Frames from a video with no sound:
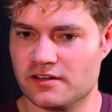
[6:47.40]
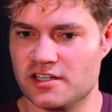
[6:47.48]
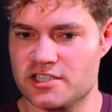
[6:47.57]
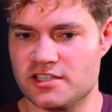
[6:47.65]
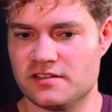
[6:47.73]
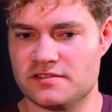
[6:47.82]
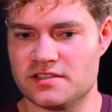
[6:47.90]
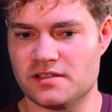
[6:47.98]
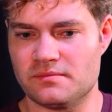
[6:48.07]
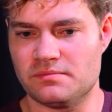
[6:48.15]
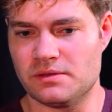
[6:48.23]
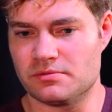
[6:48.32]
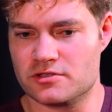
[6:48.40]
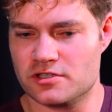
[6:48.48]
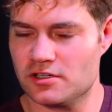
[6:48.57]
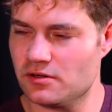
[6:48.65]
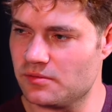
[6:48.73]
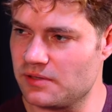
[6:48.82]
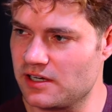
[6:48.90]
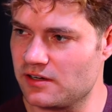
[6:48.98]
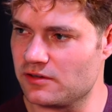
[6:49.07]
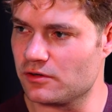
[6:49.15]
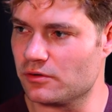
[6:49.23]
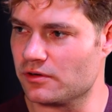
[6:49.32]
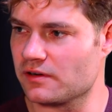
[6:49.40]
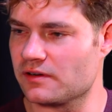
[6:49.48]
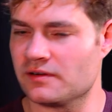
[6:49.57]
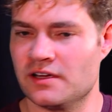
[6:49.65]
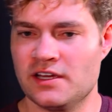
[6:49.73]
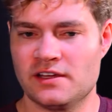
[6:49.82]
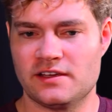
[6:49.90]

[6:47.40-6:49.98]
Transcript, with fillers: initiatives that people should know about, or